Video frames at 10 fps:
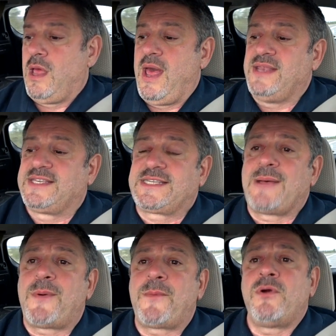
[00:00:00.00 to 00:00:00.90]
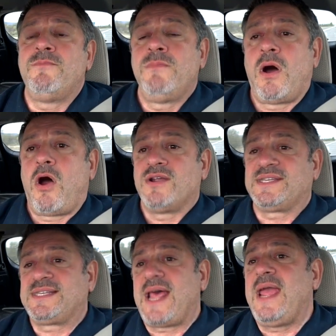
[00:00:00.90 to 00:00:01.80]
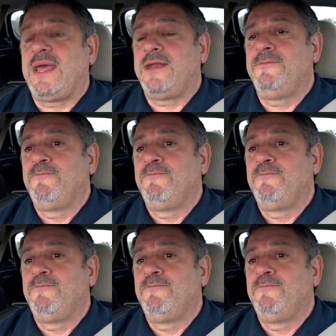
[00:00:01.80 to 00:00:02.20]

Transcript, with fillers: And some of them are saying